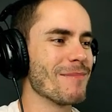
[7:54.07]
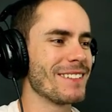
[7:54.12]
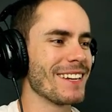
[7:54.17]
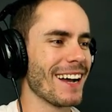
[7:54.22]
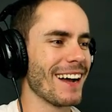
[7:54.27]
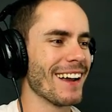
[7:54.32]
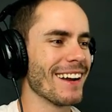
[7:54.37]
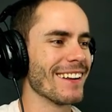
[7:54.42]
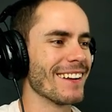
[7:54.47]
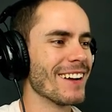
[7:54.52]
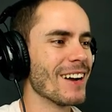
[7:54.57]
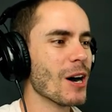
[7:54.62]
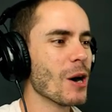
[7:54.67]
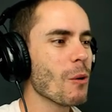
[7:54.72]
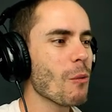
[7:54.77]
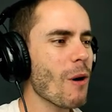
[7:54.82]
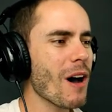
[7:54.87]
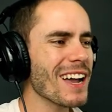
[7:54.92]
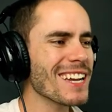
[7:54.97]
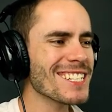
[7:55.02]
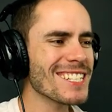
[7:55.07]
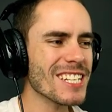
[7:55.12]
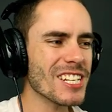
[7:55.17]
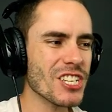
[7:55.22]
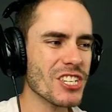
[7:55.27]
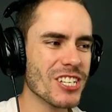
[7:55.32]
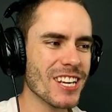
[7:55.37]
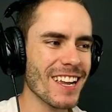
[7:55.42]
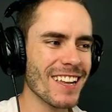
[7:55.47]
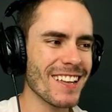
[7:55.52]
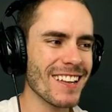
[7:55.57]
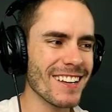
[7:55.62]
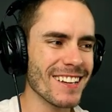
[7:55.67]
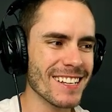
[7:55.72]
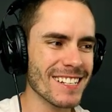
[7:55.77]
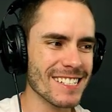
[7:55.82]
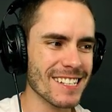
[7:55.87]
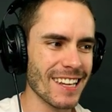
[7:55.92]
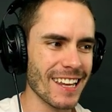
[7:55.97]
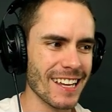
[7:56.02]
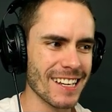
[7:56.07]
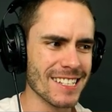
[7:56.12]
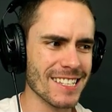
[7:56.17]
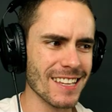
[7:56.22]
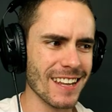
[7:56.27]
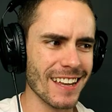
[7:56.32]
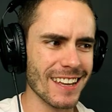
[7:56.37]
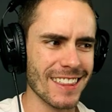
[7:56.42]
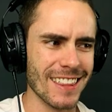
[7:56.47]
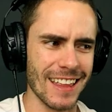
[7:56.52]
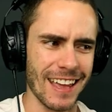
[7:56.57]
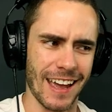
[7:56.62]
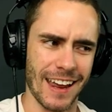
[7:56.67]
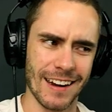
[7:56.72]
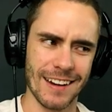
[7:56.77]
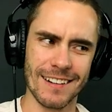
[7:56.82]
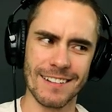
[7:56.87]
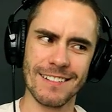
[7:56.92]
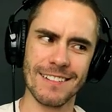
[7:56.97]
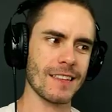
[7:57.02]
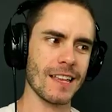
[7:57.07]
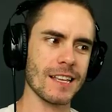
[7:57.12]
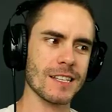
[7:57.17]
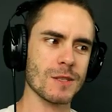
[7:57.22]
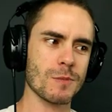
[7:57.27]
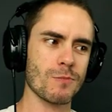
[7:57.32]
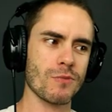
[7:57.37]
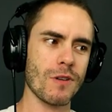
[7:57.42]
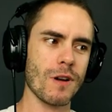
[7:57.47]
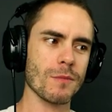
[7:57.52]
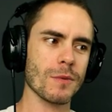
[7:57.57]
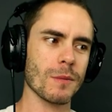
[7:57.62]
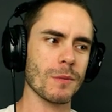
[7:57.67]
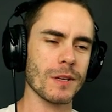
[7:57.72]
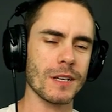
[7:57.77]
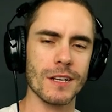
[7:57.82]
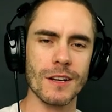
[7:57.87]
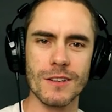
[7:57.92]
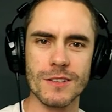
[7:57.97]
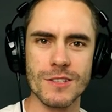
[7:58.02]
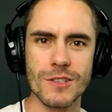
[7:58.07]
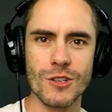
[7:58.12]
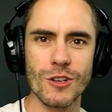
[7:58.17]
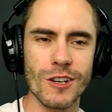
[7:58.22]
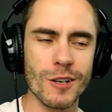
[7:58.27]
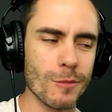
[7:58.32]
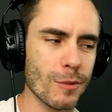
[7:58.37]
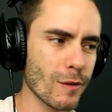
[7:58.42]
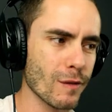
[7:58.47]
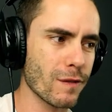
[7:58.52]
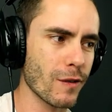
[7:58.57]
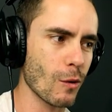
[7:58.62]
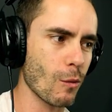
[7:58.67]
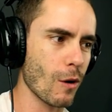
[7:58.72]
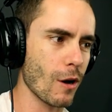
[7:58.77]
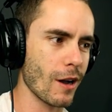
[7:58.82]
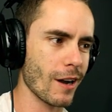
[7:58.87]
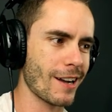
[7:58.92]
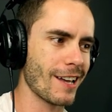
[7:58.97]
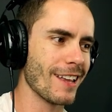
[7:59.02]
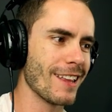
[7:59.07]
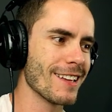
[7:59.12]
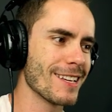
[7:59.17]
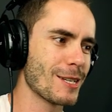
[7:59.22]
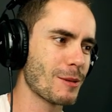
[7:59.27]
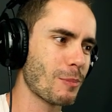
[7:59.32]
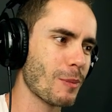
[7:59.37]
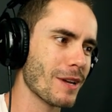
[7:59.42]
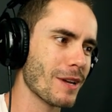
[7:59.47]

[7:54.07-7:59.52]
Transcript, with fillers: I'm done. Why is he shaking his legs like that? That's probably not suitable for work in this